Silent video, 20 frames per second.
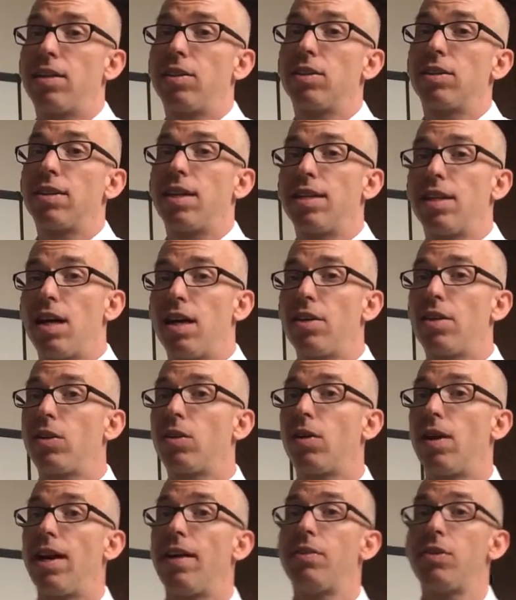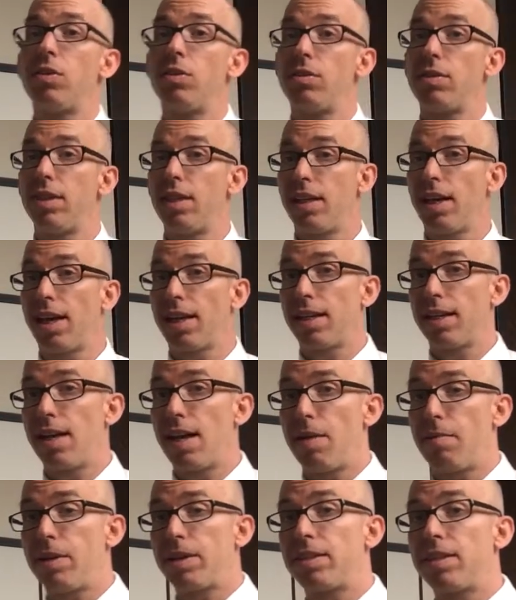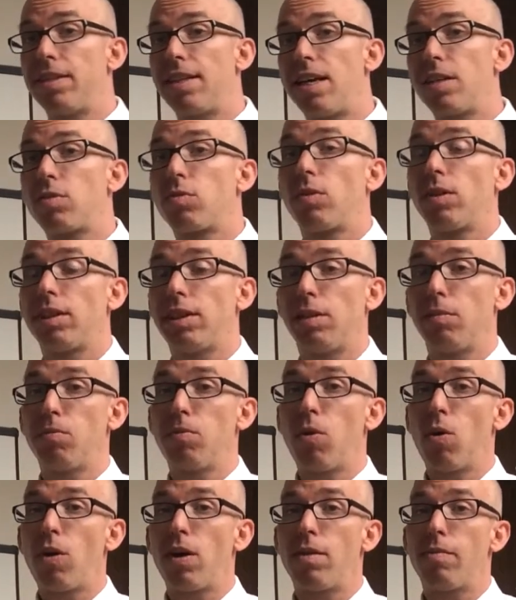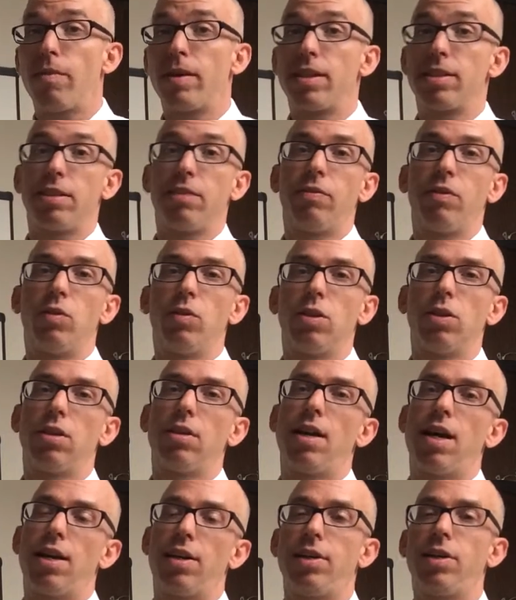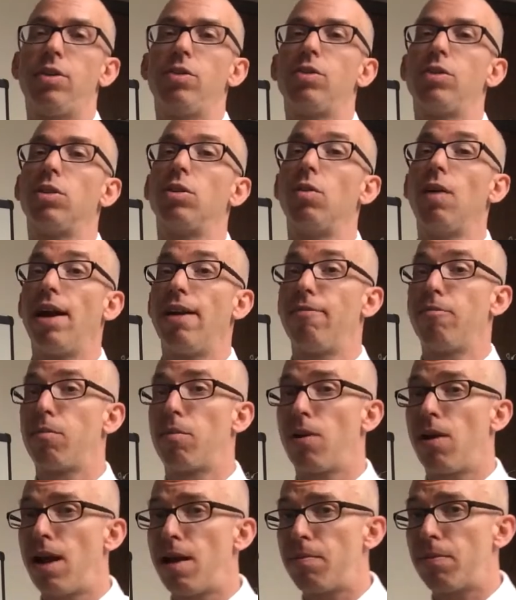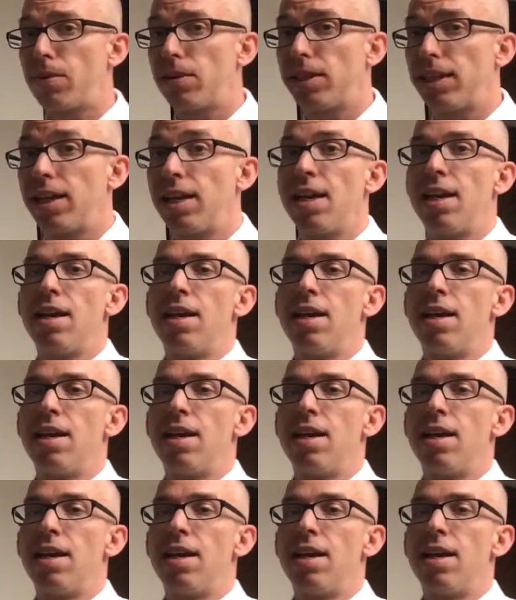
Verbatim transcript: It looks like other graphs you see in economics, and that's really important because if you learn how to use a graph properly,